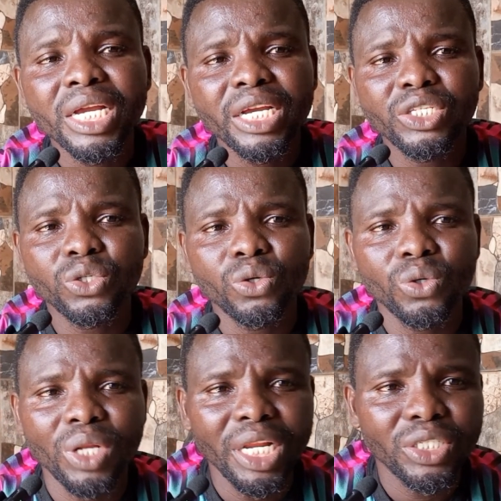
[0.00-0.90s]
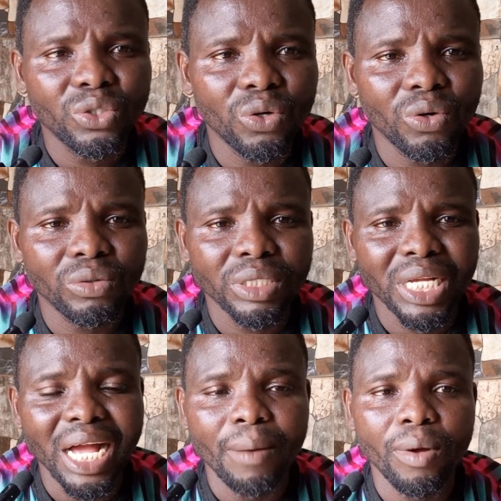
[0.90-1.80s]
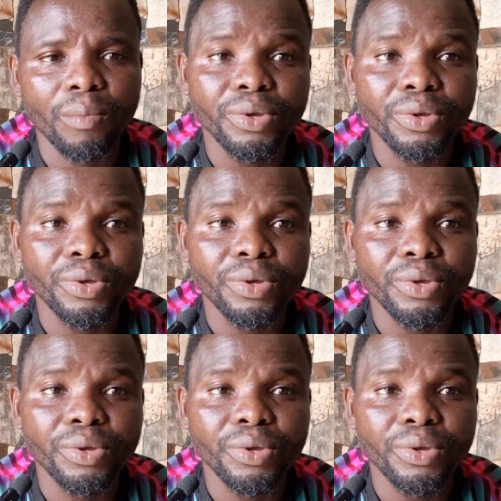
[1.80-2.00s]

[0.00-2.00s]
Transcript: it will lead to carbon